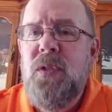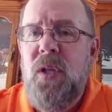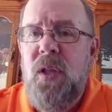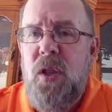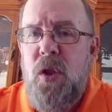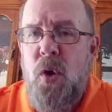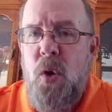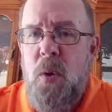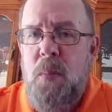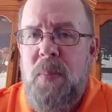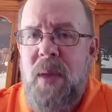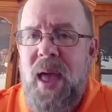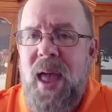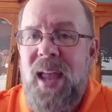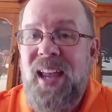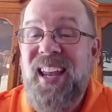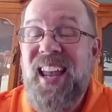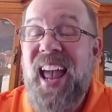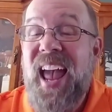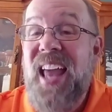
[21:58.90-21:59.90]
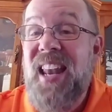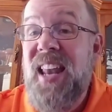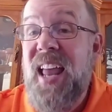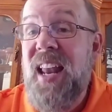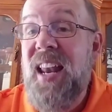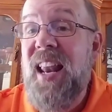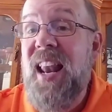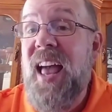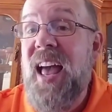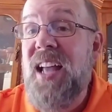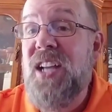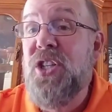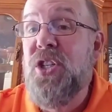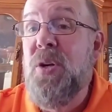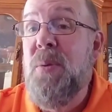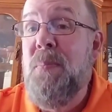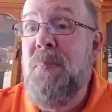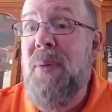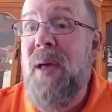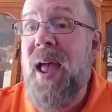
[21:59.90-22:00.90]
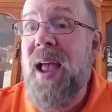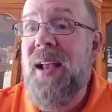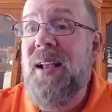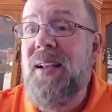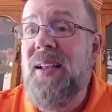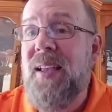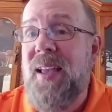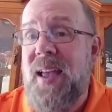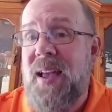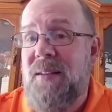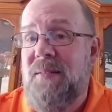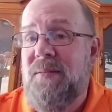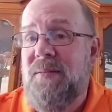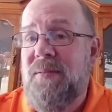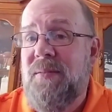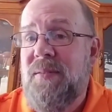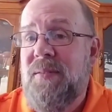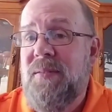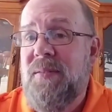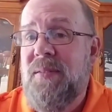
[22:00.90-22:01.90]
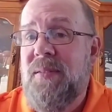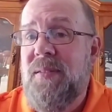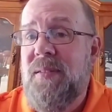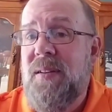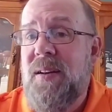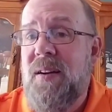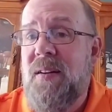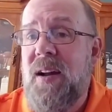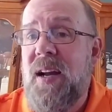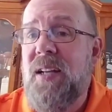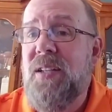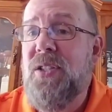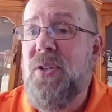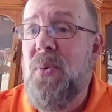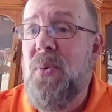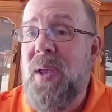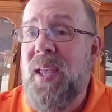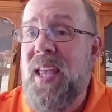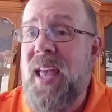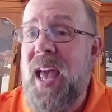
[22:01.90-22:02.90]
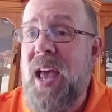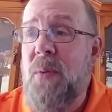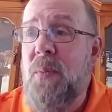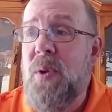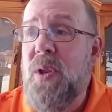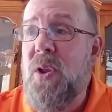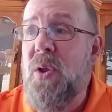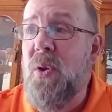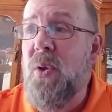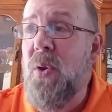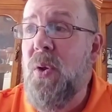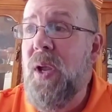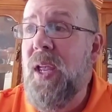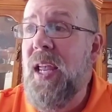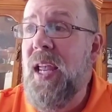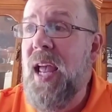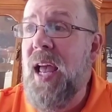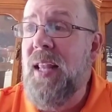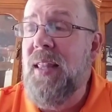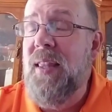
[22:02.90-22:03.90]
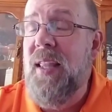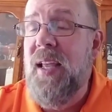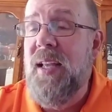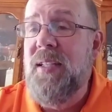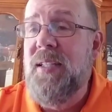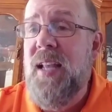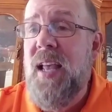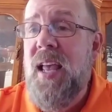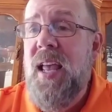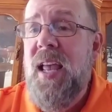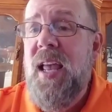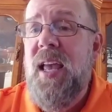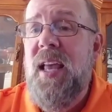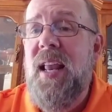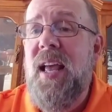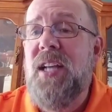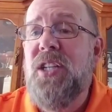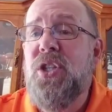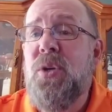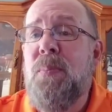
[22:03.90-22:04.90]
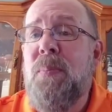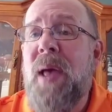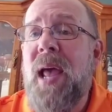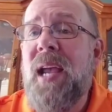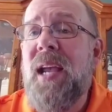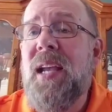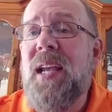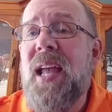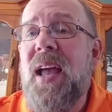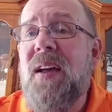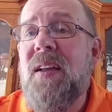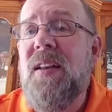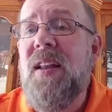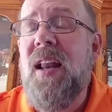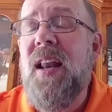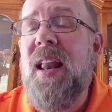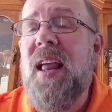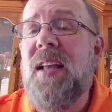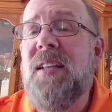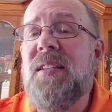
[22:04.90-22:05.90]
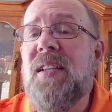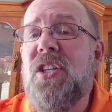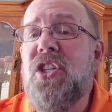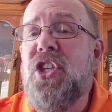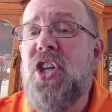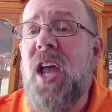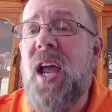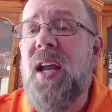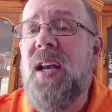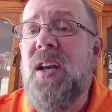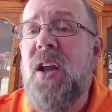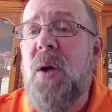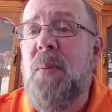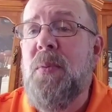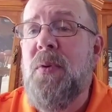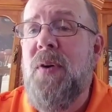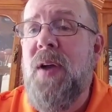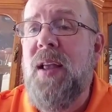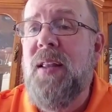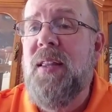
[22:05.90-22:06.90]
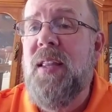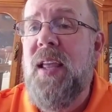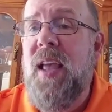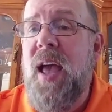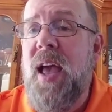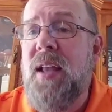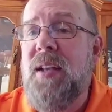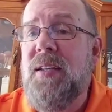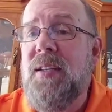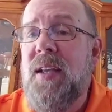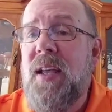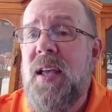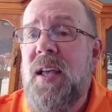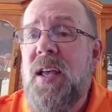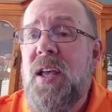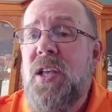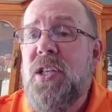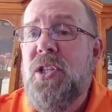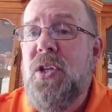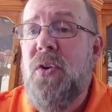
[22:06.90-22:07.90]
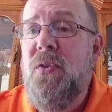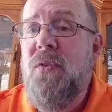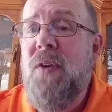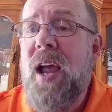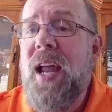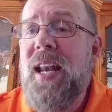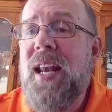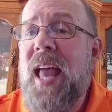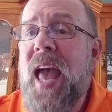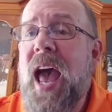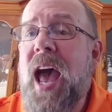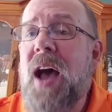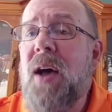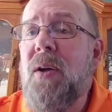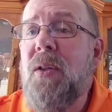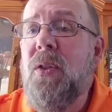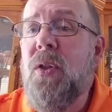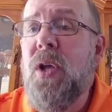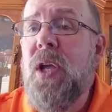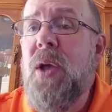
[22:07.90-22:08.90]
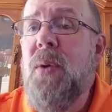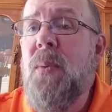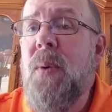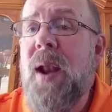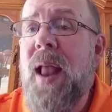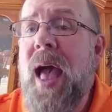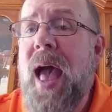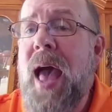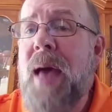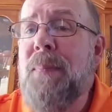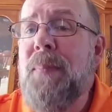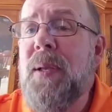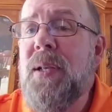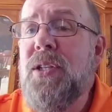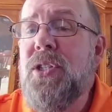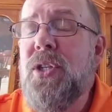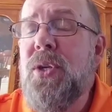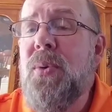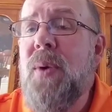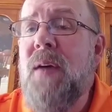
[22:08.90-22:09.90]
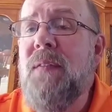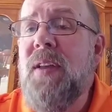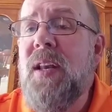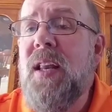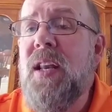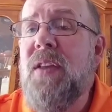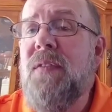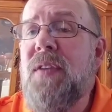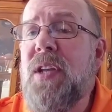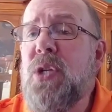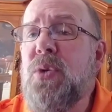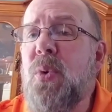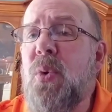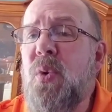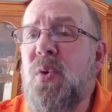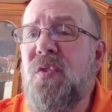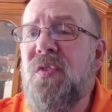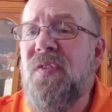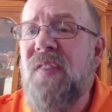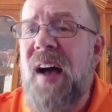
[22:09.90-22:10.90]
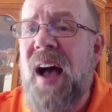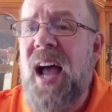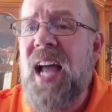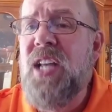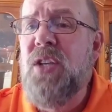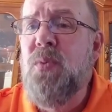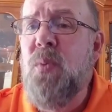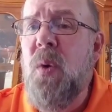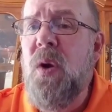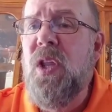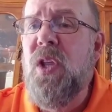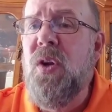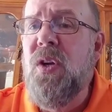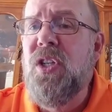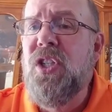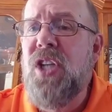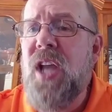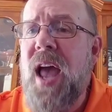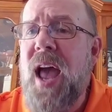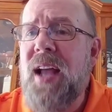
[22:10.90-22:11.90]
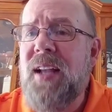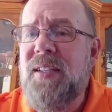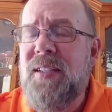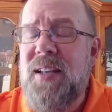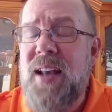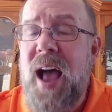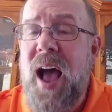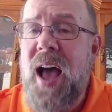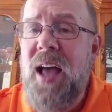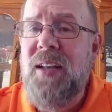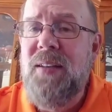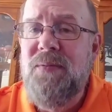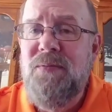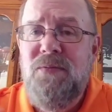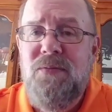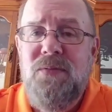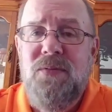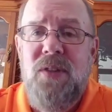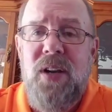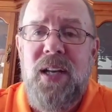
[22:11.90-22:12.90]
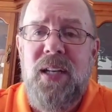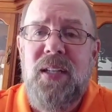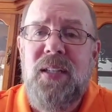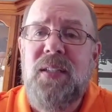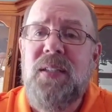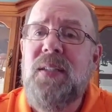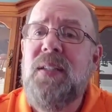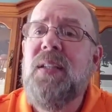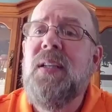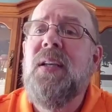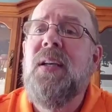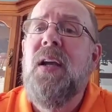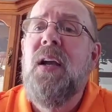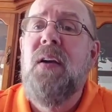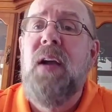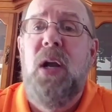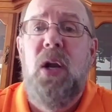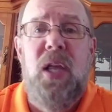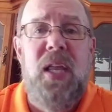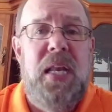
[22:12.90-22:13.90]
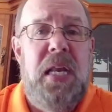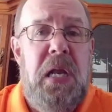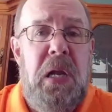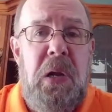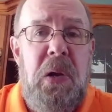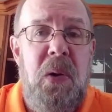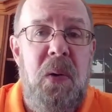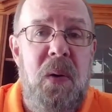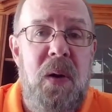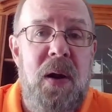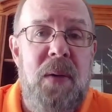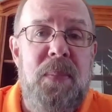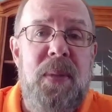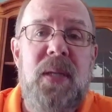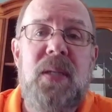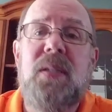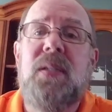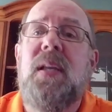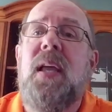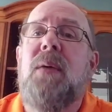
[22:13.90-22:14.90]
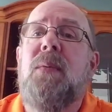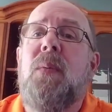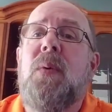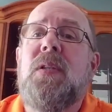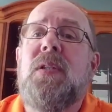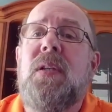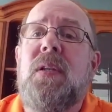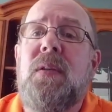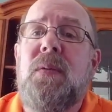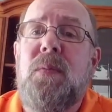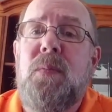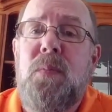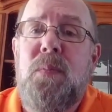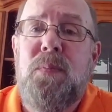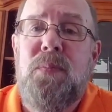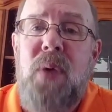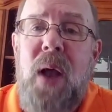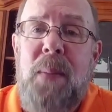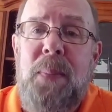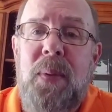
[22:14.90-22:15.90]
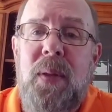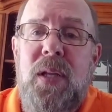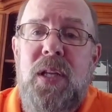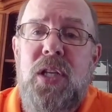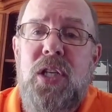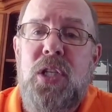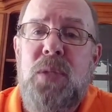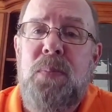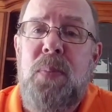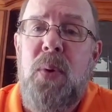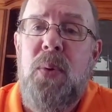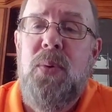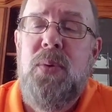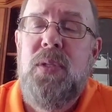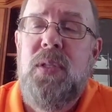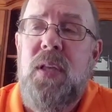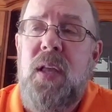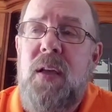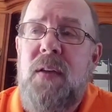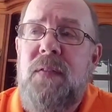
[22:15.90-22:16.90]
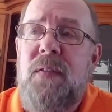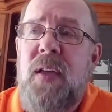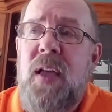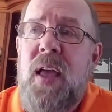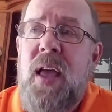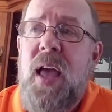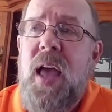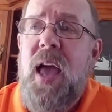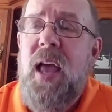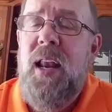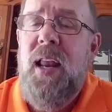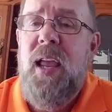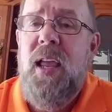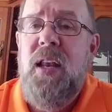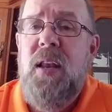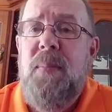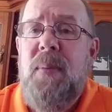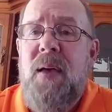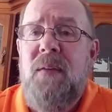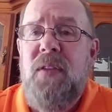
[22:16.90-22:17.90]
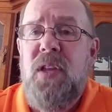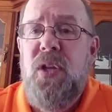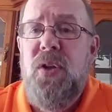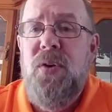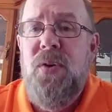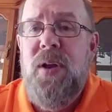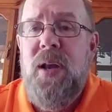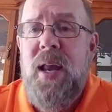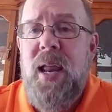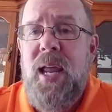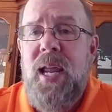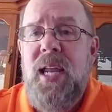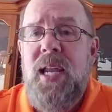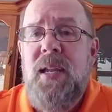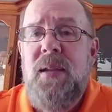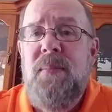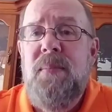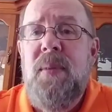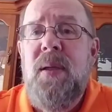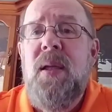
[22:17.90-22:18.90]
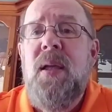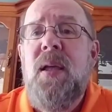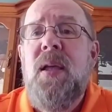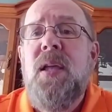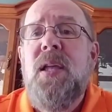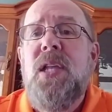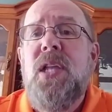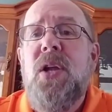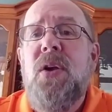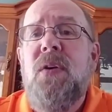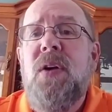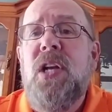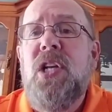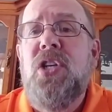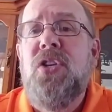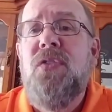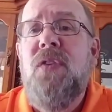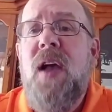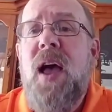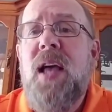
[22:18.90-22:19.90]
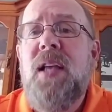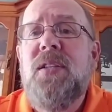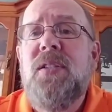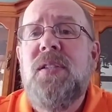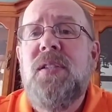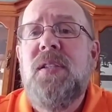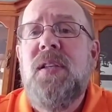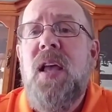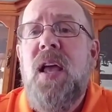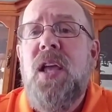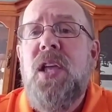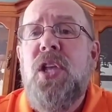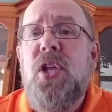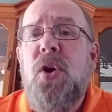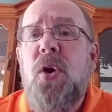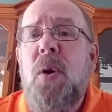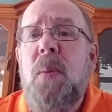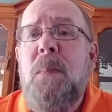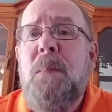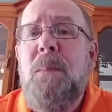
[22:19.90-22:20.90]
to your bank, and then it has your bank account. All right, again, when you're looking at this, it has your bank account, and then it has the check number at the end. So right now, look at what happens. You have an individual who finds one of your checks not written, right, in the garbage that wasn't properly disposed of, and they end up having your name, your address, your